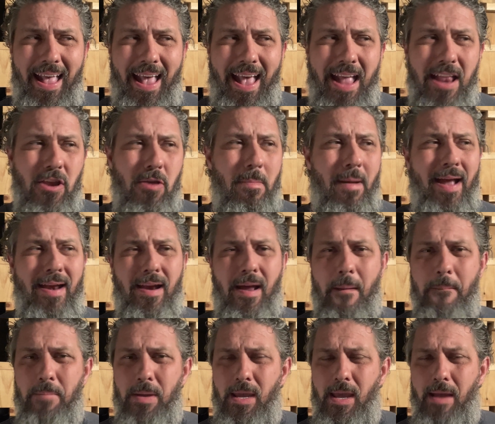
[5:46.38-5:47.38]
and you might
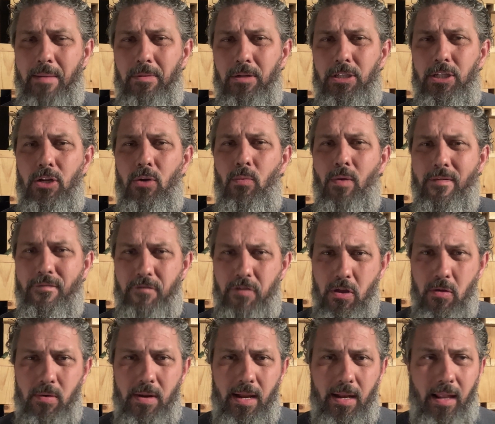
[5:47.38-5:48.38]
not be able to
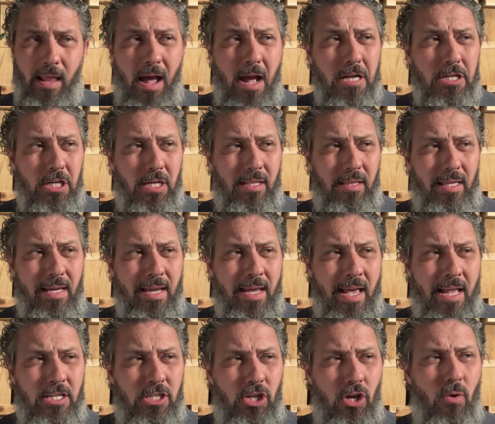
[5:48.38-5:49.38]
refute it logically,
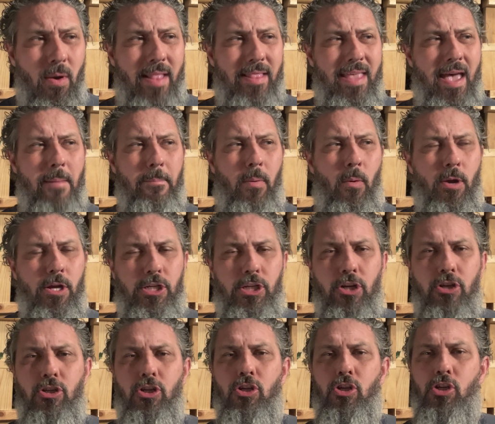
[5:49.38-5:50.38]
and so at that point
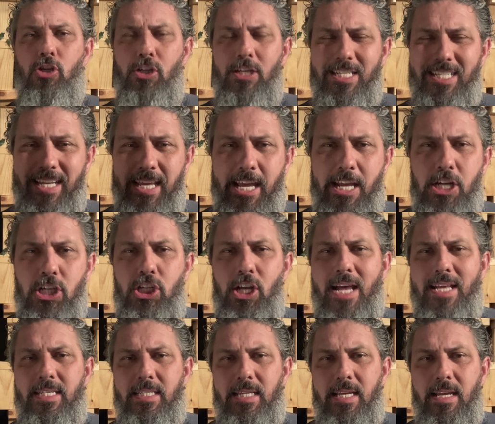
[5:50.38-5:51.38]
should you just
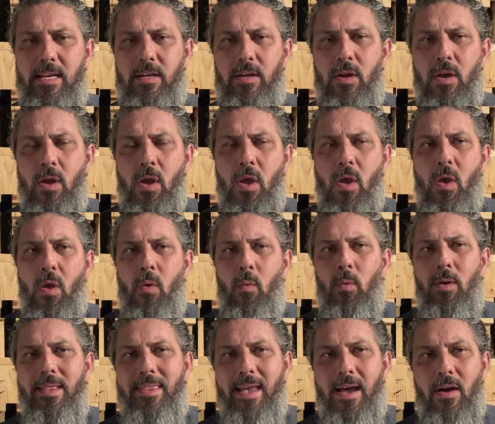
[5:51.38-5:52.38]
ingest it
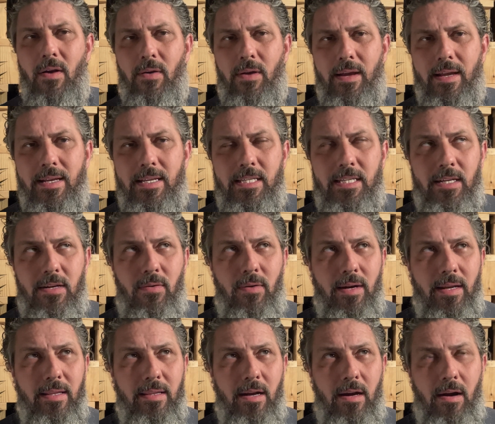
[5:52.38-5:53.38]
without
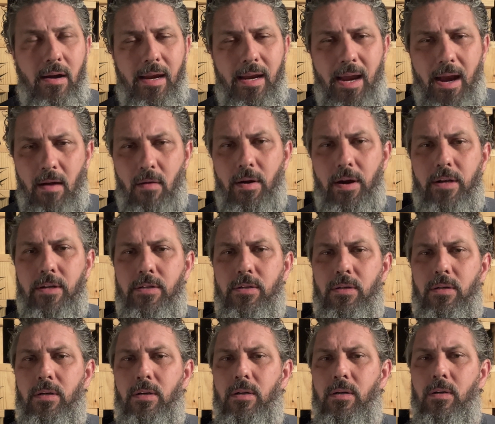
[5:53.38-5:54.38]
considering their
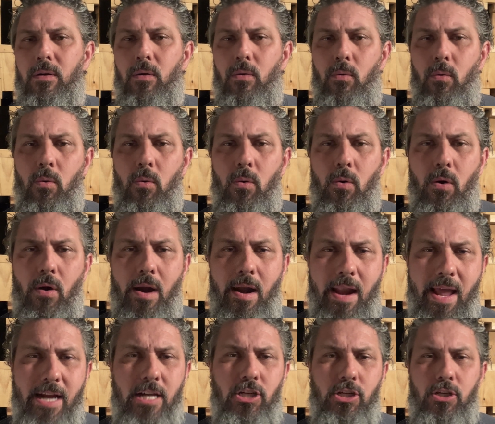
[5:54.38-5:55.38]
character or
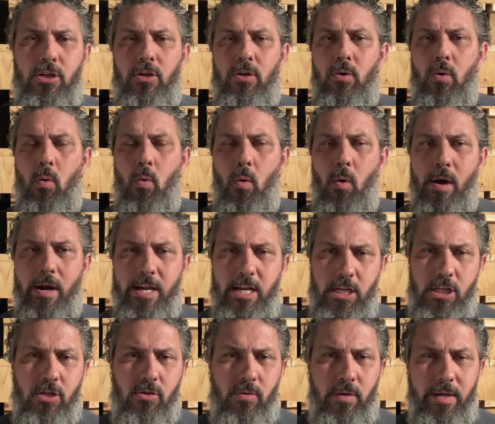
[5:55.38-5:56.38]
nature or
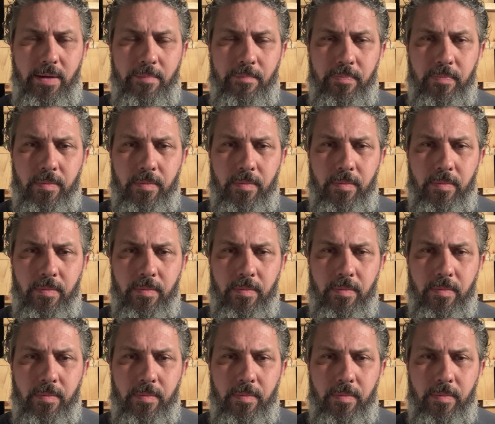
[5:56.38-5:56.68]
history.